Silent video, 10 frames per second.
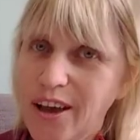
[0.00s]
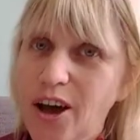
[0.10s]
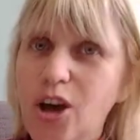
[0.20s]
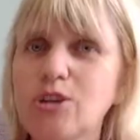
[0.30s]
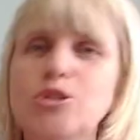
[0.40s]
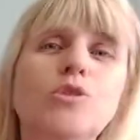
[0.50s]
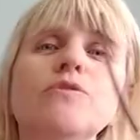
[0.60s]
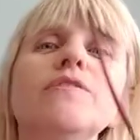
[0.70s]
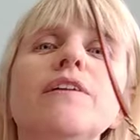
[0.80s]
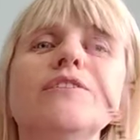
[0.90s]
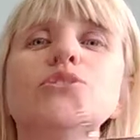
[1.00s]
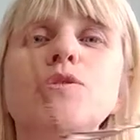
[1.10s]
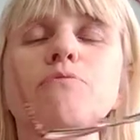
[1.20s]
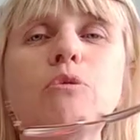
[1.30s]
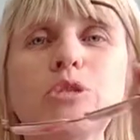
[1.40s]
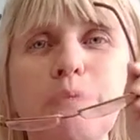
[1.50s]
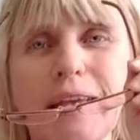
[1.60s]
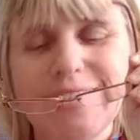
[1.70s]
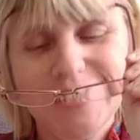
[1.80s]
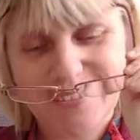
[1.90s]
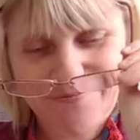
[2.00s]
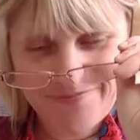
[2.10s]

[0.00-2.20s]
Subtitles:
I could do more space.